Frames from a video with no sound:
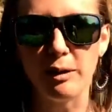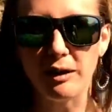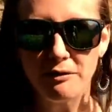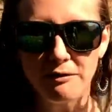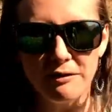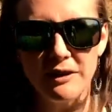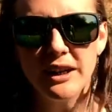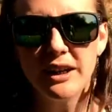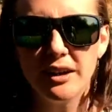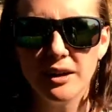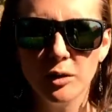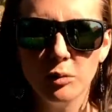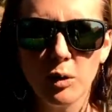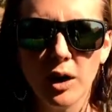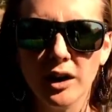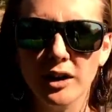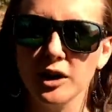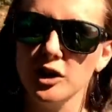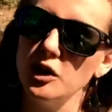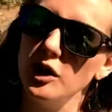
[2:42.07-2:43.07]
feet in the
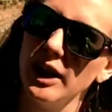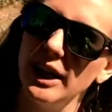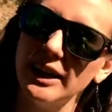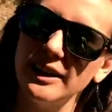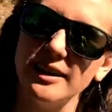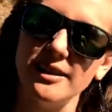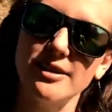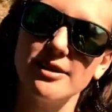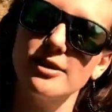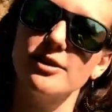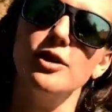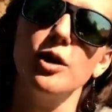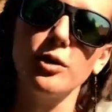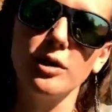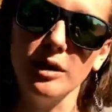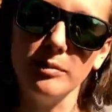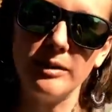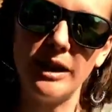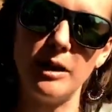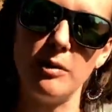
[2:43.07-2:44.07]
water trying to soak
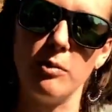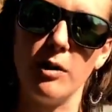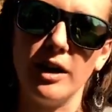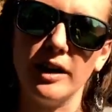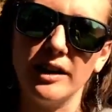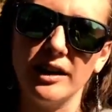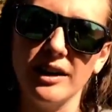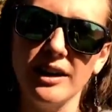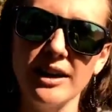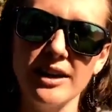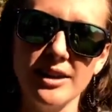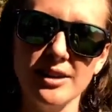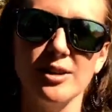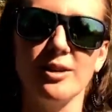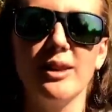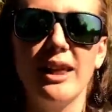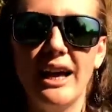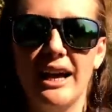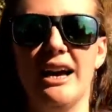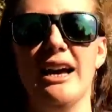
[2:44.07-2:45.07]
up that water so
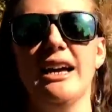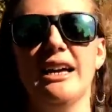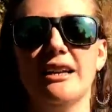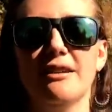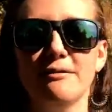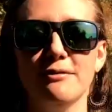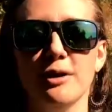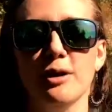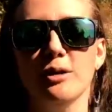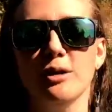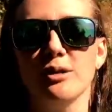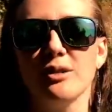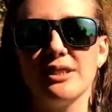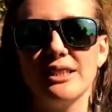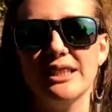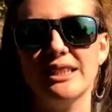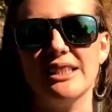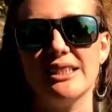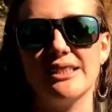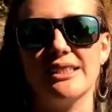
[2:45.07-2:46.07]
that I can
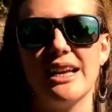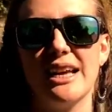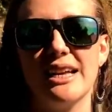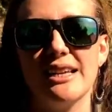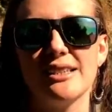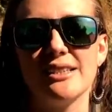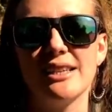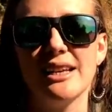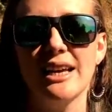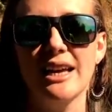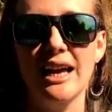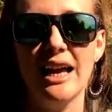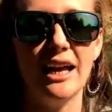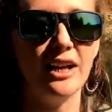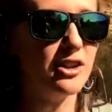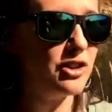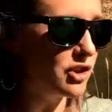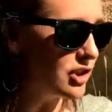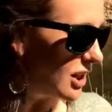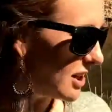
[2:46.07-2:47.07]
photosynthesize.
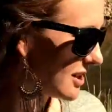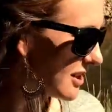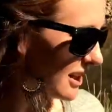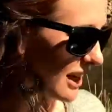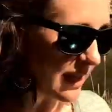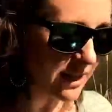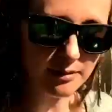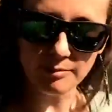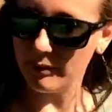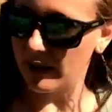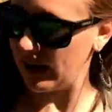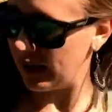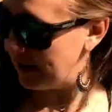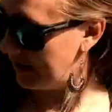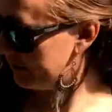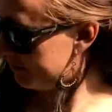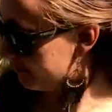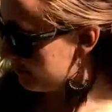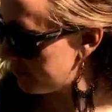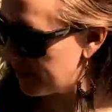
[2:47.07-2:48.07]
And just like my
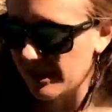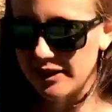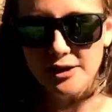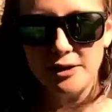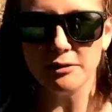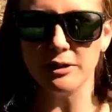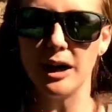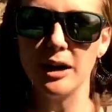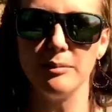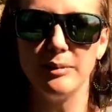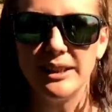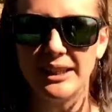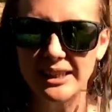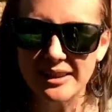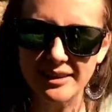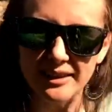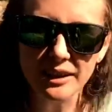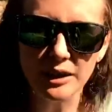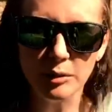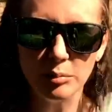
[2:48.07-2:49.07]
friends around me, these
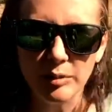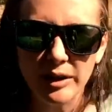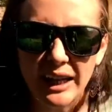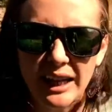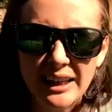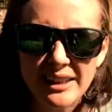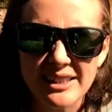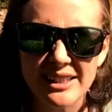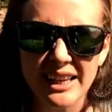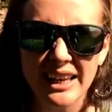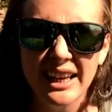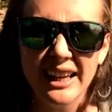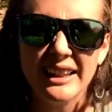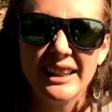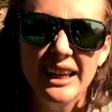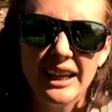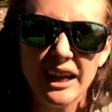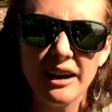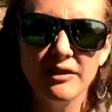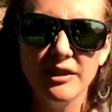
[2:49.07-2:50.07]
little plants,
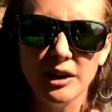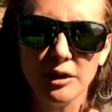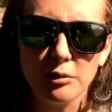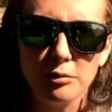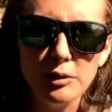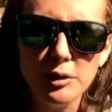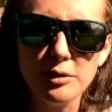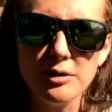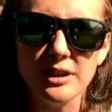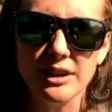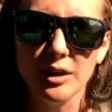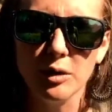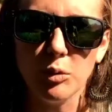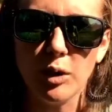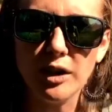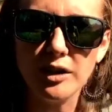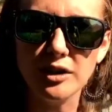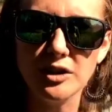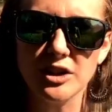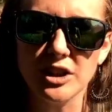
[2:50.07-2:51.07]
they have their roots in the
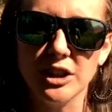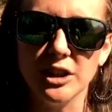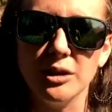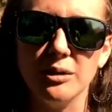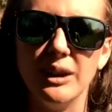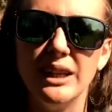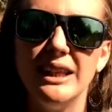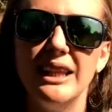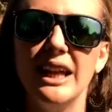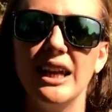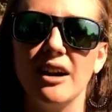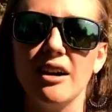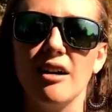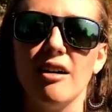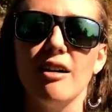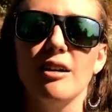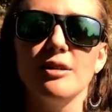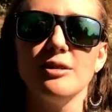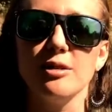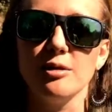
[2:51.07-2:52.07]
water too, and they are
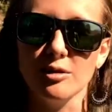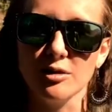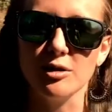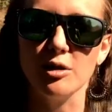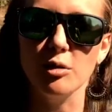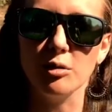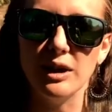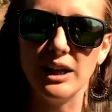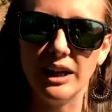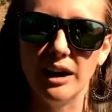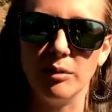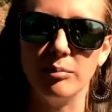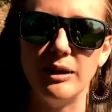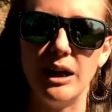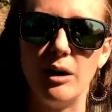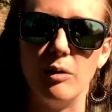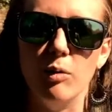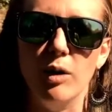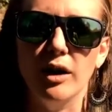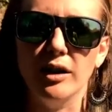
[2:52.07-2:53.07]
also soaking up
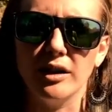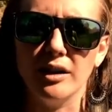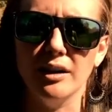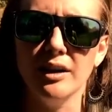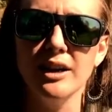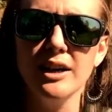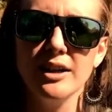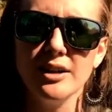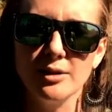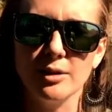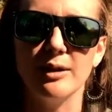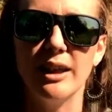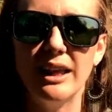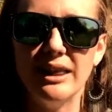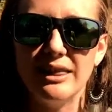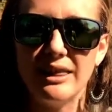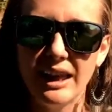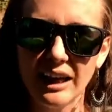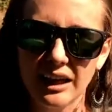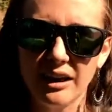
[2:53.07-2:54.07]
that water so
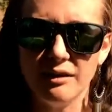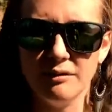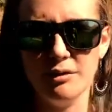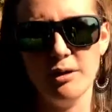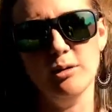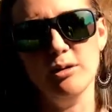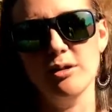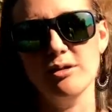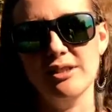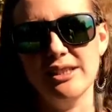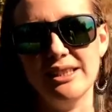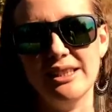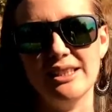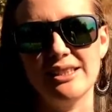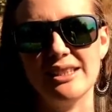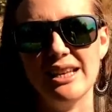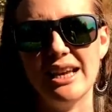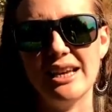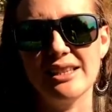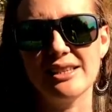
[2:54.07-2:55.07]
that they can
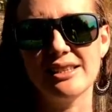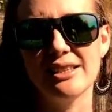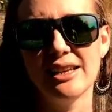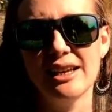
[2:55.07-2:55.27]
photosynthesize.